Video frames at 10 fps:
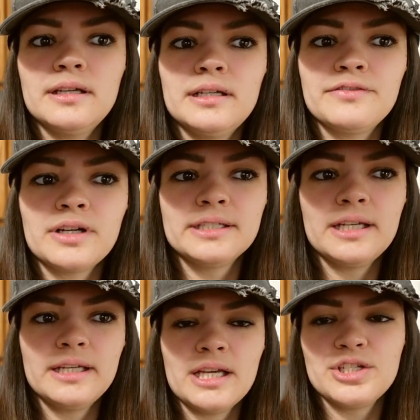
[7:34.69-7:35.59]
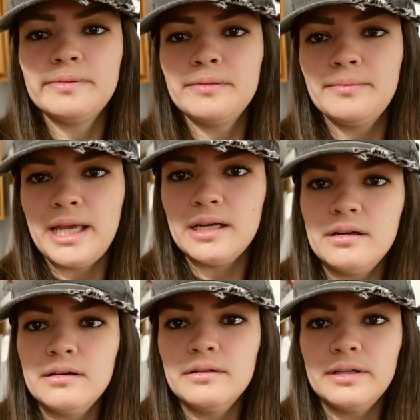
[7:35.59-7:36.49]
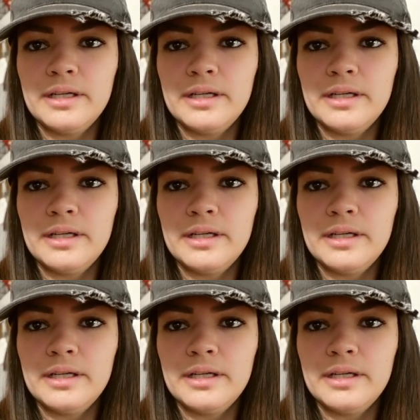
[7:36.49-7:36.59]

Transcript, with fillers: and I forgot to get ketchup and mayo,